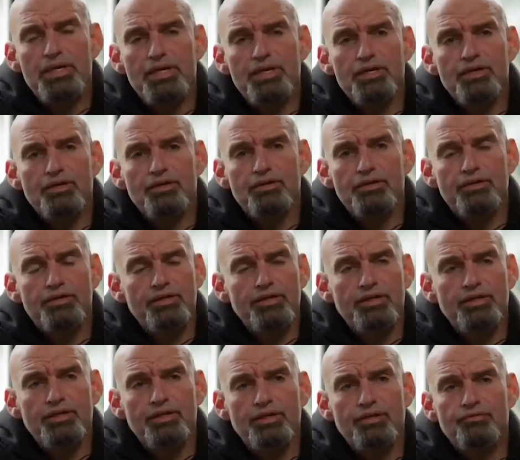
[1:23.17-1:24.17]
being on
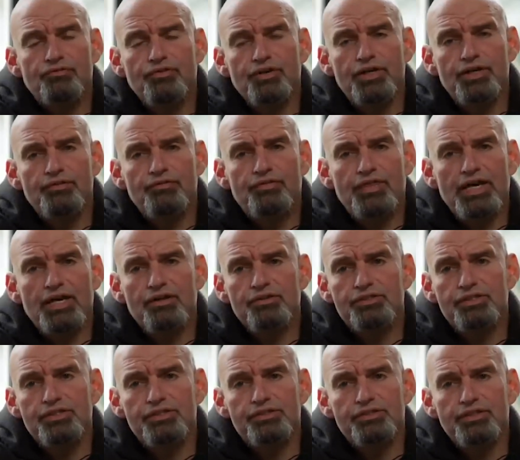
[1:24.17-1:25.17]
in front of
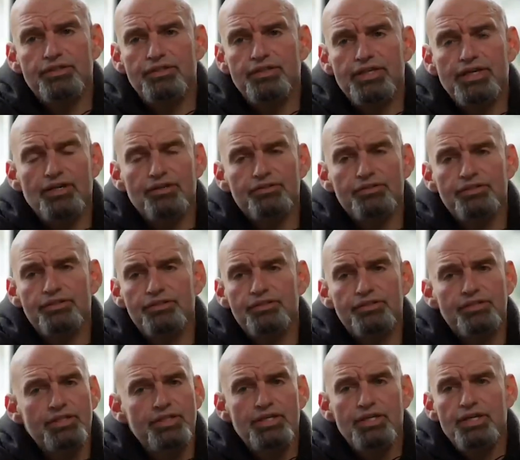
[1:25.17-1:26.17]
thousands and
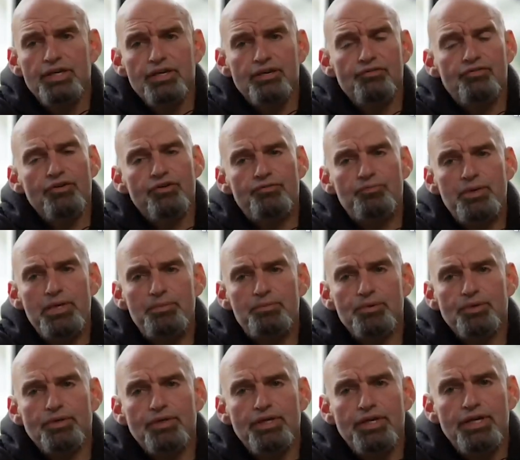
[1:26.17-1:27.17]
thousands of
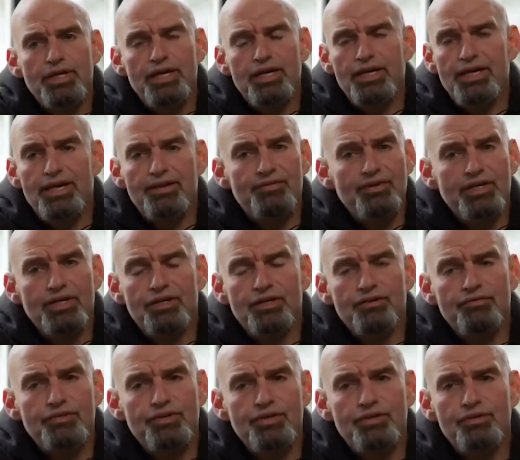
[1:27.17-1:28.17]
people and having
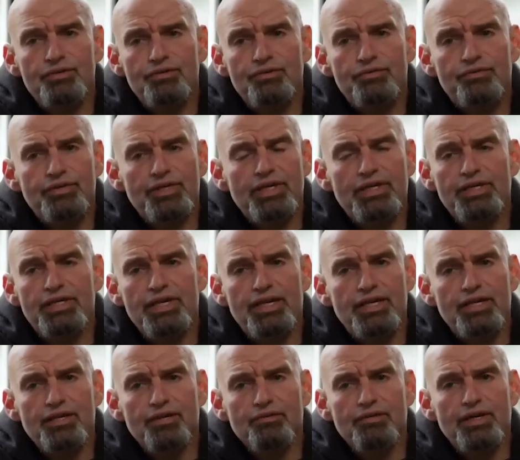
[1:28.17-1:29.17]
interviews and
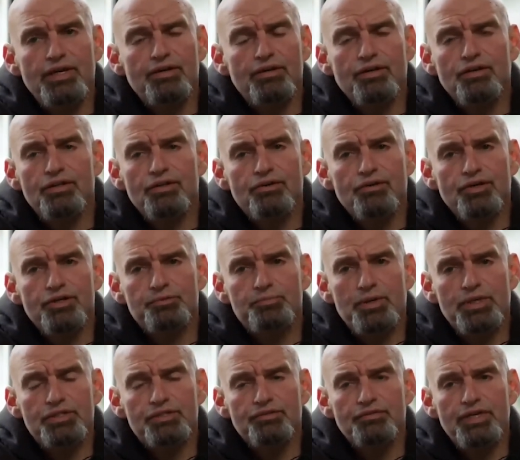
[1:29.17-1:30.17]
getting around all across
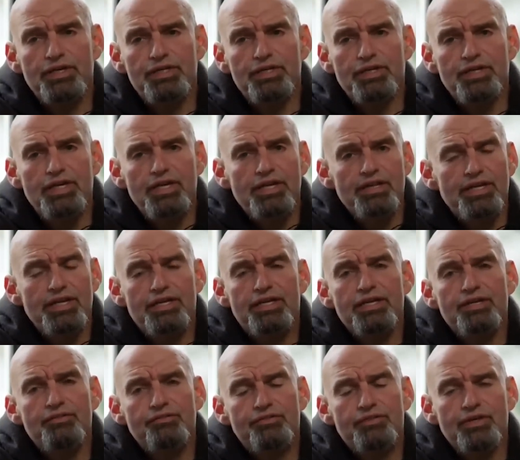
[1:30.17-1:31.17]
Pennsylvania,
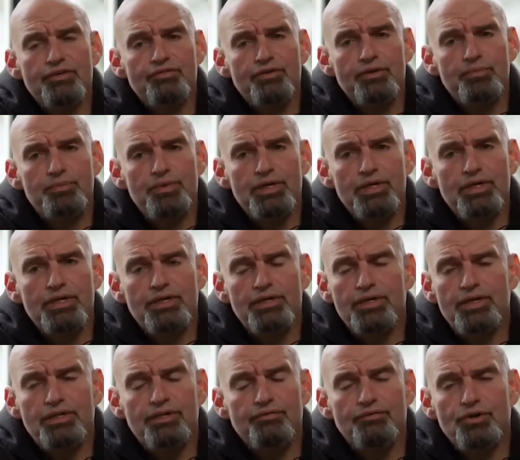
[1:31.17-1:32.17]
that gives
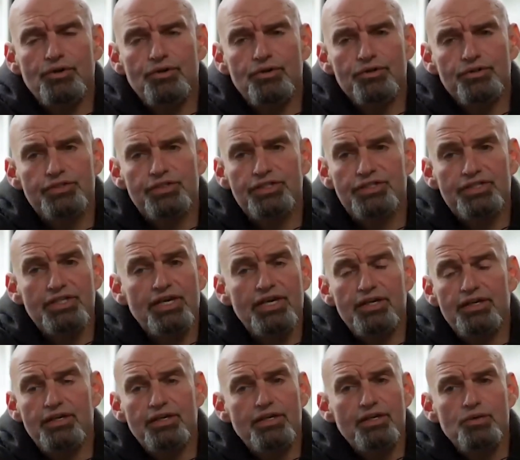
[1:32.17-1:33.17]
everybody and the voters
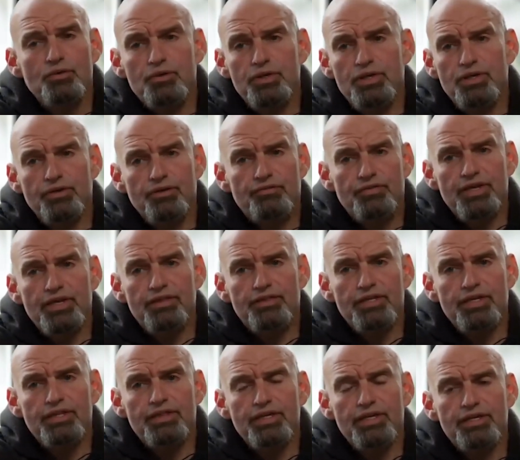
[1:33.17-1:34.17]
decide, you know, if they
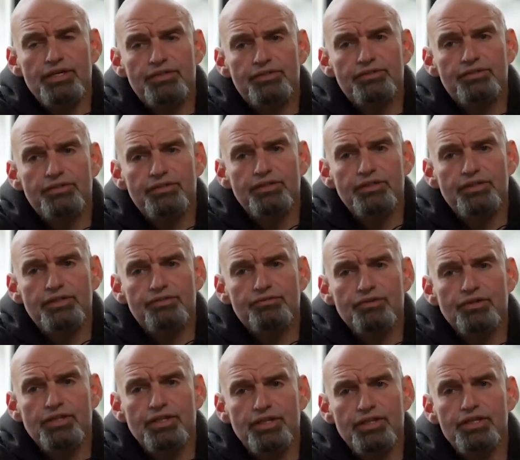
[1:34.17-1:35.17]
think that it's
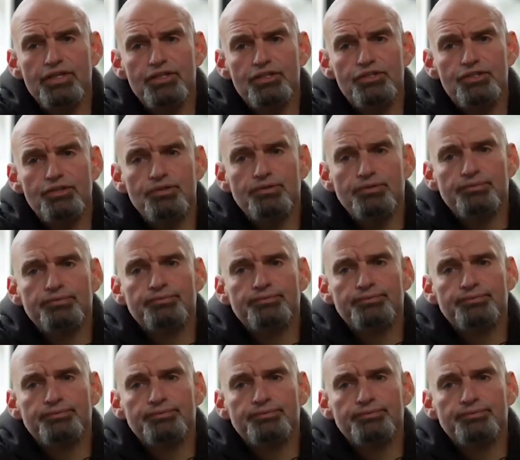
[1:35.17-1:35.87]
really the issue.